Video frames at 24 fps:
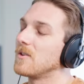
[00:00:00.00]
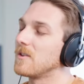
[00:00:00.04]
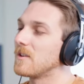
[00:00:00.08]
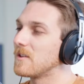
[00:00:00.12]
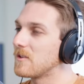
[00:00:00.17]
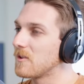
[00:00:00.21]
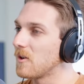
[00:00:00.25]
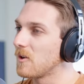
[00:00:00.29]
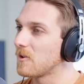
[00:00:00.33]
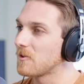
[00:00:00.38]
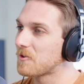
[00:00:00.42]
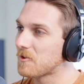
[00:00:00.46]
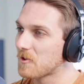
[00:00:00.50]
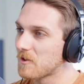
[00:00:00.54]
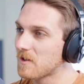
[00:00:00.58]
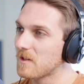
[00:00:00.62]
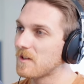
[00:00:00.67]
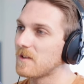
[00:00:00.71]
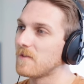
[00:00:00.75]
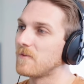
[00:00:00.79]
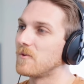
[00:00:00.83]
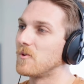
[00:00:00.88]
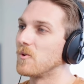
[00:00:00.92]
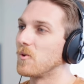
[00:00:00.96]
These
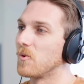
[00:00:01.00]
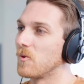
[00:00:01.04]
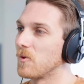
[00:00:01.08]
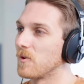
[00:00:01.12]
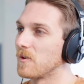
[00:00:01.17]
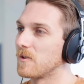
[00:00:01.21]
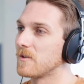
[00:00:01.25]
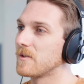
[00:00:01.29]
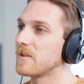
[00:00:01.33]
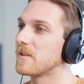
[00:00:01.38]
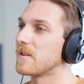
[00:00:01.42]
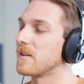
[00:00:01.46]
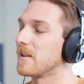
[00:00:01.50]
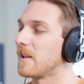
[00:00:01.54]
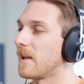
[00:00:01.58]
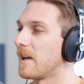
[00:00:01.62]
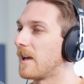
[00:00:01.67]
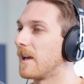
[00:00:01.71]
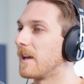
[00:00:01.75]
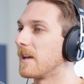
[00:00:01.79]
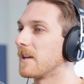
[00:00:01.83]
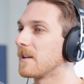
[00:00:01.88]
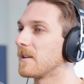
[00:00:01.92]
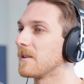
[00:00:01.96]
alternative doors to
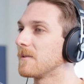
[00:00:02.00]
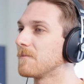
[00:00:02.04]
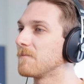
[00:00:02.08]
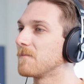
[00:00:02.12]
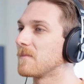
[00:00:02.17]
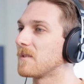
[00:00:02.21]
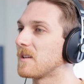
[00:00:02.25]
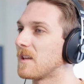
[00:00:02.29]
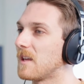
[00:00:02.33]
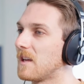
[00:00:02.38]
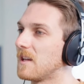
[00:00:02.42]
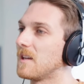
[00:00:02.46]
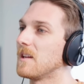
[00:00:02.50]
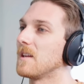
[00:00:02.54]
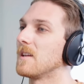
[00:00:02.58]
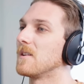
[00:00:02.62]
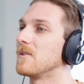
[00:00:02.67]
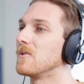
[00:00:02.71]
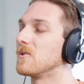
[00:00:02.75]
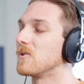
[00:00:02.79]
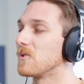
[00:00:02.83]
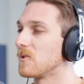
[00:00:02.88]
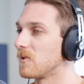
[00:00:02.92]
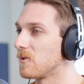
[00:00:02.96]
like get
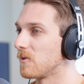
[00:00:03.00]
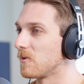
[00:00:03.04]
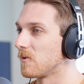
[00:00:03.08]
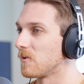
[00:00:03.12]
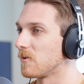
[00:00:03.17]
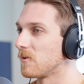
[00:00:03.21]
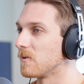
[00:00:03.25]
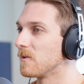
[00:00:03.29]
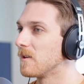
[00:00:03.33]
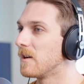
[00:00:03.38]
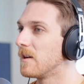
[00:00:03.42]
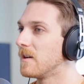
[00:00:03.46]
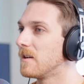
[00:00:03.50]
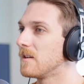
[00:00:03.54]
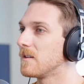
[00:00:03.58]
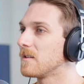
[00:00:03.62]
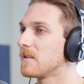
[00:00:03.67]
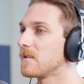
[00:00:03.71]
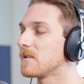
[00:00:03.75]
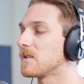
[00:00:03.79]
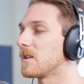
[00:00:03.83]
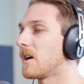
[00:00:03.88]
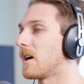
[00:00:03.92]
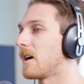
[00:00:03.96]
into
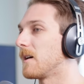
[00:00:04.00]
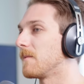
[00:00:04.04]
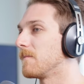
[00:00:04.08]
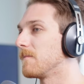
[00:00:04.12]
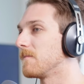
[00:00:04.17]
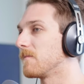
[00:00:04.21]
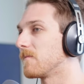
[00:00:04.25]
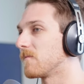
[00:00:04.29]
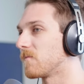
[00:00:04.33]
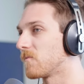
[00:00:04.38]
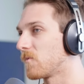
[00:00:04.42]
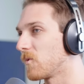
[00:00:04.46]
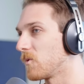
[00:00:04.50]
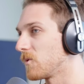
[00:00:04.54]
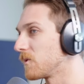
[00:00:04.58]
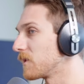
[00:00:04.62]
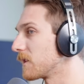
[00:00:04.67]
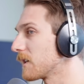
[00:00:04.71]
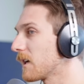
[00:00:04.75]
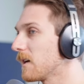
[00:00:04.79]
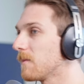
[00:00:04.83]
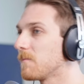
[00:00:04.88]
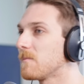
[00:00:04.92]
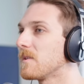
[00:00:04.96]
top roles
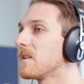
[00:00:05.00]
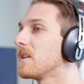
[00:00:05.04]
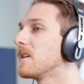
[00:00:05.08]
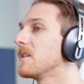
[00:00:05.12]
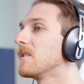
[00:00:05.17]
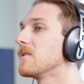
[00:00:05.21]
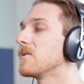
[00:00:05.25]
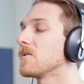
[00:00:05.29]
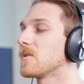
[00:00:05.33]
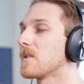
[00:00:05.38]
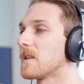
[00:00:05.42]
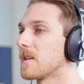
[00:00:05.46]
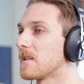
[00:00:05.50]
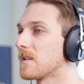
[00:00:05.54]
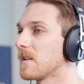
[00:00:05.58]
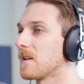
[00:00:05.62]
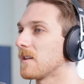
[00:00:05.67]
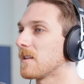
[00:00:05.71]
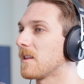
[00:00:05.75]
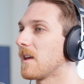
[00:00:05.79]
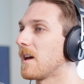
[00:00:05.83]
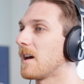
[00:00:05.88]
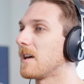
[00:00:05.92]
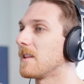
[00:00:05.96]
and companies or things
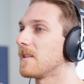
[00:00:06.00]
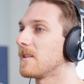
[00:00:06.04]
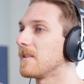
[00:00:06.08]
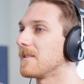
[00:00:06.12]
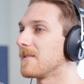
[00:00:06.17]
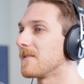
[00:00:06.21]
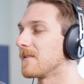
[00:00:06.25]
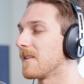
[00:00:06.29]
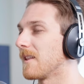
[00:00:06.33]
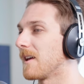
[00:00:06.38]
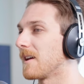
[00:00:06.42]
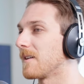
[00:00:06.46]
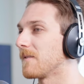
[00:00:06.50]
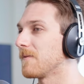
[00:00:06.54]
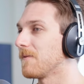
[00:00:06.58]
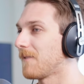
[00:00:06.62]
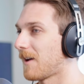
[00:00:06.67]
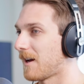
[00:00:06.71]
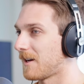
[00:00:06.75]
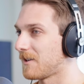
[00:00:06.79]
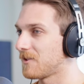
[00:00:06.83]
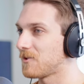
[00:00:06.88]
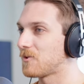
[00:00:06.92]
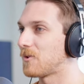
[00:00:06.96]
like that, these like
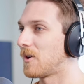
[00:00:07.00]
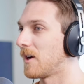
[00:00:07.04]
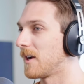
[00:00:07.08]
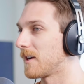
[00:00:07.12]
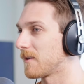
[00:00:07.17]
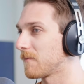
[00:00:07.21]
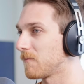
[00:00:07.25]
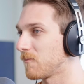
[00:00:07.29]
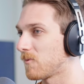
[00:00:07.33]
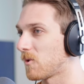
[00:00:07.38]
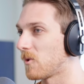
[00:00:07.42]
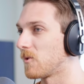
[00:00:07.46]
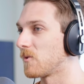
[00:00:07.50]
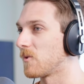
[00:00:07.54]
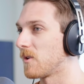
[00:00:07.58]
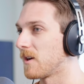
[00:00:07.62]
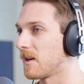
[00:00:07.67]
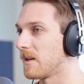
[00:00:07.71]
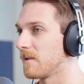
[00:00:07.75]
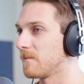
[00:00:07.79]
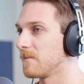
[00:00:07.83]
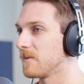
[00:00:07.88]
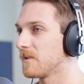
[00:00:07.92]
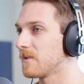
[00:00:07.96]
fast track
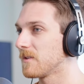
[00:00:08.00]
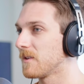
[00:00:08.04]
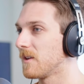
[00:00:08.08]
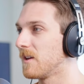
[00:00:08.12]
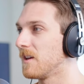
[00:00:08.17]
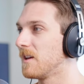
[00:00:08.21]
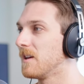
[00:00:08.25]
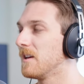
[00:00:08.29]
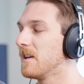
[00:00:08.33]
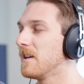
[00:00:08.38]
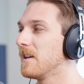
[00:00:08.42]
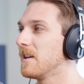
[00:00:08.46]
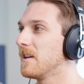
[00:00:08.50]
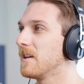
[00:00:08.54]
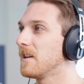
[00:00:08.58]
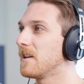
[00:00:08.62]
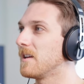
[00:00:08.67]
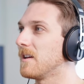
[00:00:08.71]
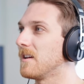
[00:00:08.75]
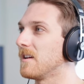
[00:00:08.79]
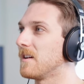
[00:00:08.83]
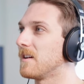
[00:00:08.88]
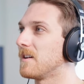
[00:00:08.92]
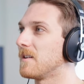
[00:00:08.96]
programs,
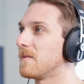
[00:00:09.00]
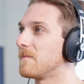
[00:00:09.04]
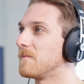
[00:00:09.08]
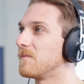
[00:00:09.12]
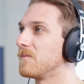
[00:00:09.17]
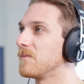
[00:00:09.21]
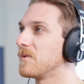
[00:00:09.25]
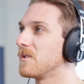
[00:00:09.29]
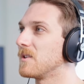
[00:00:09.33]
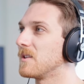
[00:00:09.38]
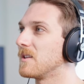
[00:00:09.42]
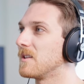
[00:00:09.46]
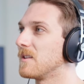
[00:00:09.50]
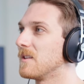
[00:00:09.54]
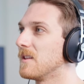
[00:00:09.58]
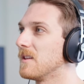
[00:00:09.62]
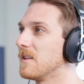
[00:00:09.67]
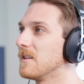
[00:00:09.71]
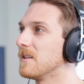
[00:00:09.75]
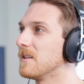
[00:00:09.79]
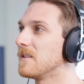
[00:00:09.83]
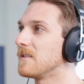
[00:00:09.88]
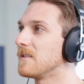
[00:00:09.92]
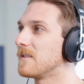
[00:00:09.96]
um,
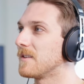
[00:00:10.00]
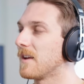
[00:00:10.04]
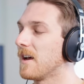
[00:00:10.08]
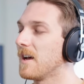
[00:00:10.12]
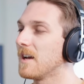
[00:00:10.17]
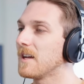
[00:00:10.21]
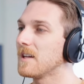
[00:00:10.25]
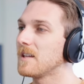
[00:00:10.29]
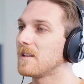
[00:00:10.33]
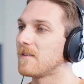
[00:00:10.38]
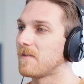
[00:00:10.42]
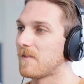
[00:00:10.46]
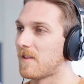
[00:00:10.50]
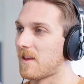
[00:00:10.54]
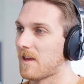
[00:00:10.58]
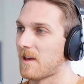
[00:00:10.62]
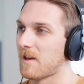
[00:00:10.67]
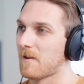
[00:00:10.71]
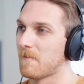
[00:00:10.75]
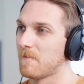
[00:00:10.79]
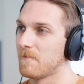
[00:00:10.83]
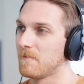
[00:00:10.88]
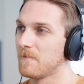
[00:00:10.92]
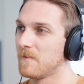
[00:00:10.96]
the design of
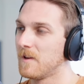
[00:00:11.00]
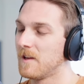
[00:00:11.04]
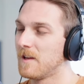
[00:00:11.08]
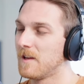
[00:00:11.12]
them